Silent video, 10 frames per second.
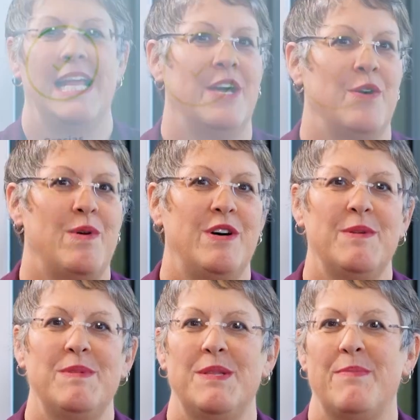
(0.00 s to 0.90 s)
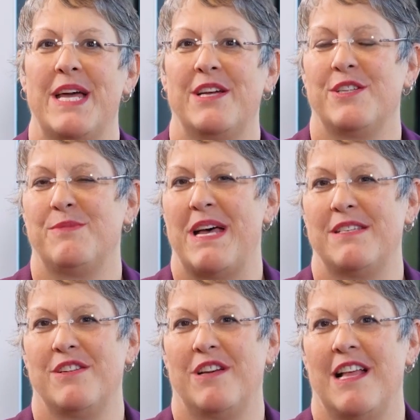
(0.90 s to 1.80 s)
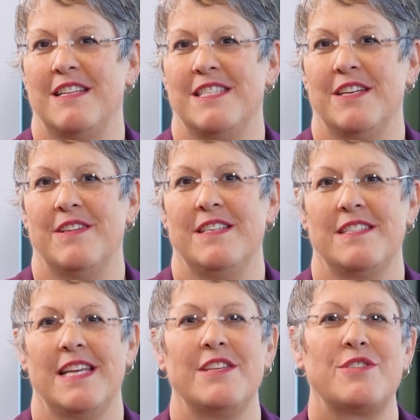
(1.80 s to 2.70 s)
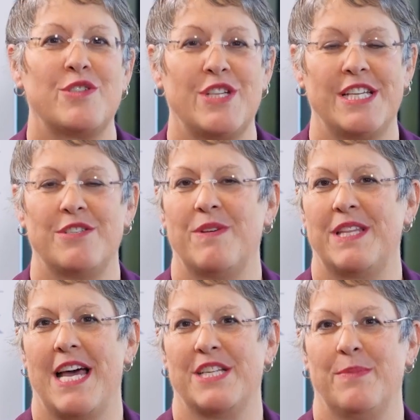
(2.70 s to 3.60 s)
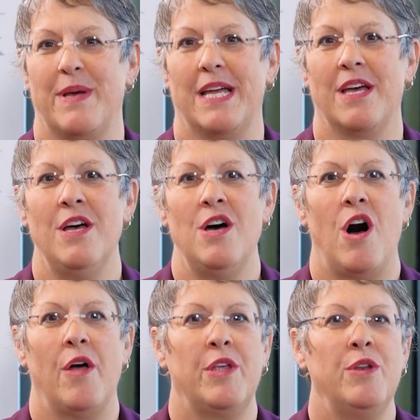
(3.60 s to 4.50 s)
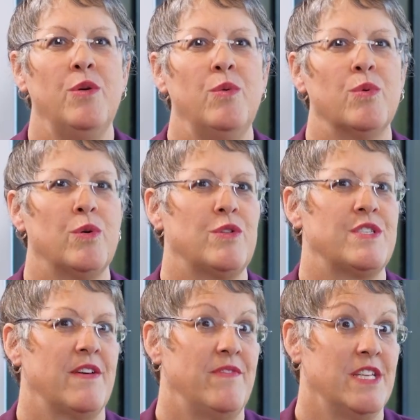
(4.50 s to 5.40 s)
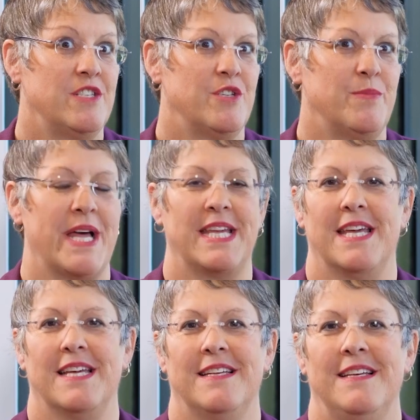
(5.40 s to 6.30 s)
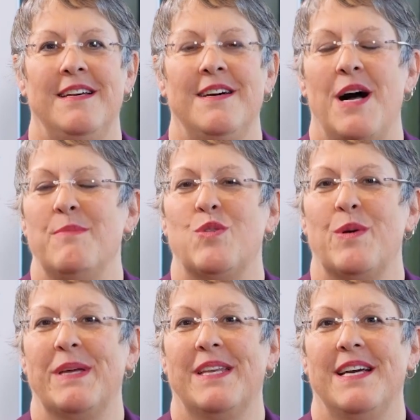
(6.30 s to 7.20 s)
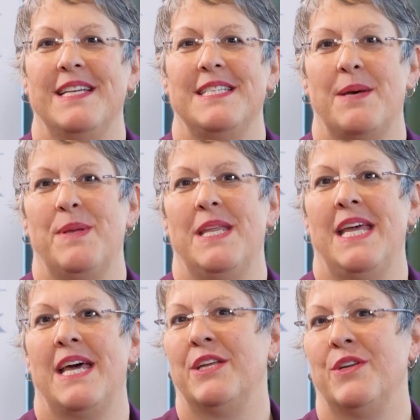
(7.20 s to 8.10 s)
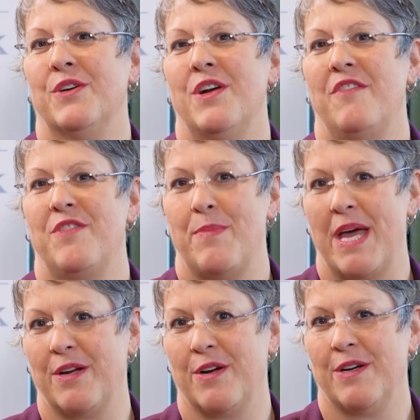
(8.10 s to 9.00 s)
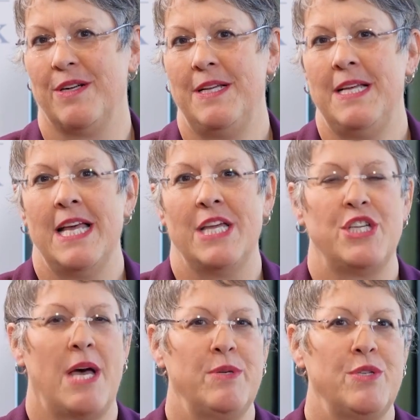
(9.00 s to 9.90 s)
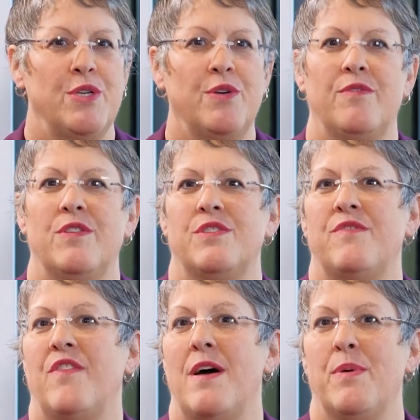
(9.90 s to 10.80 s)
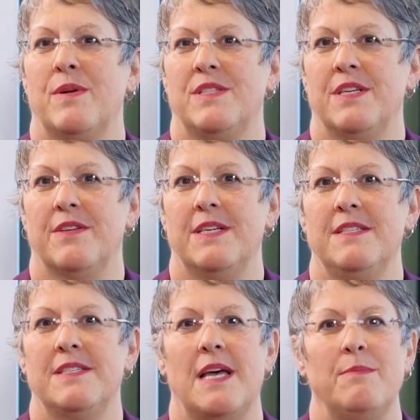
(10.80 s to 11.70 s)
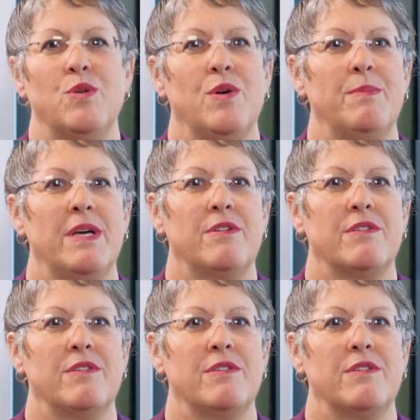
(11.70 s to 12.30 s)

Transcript: Hello, welcome to the Bankers Masterclass series in association with CaixaBank on the new rules of digital banking. I'm Joy Macknight, Deputy Editor of The Banker. In Chapter 2 of this five-part series, I'm joined by